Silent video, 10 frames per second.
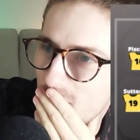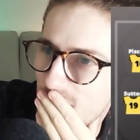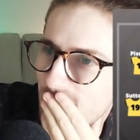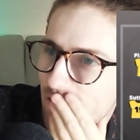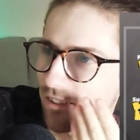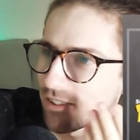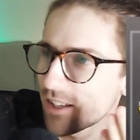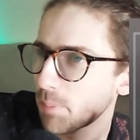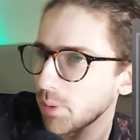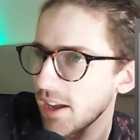And you can just
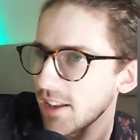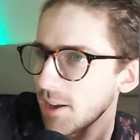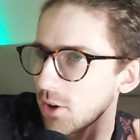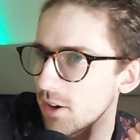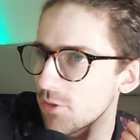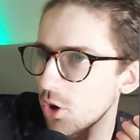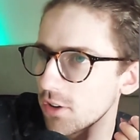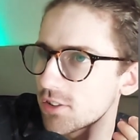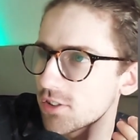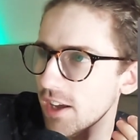see even
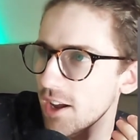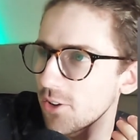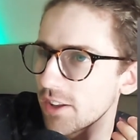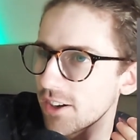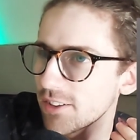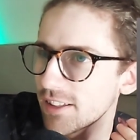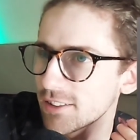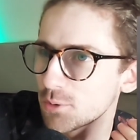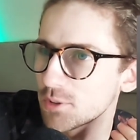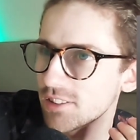Ollie Sale now
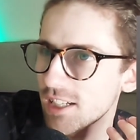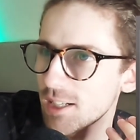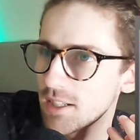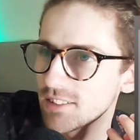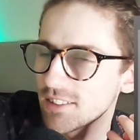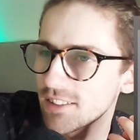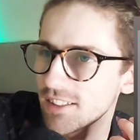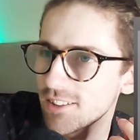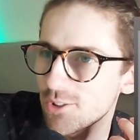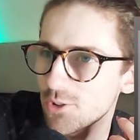yelling to his teammates. They're
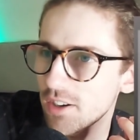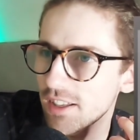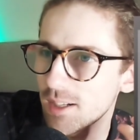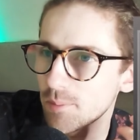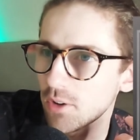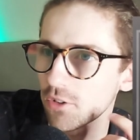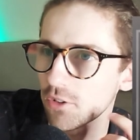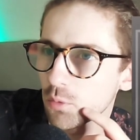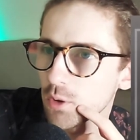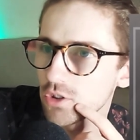just trying to get themselves to
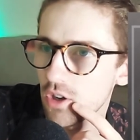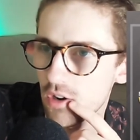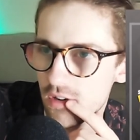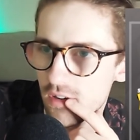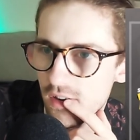switch on.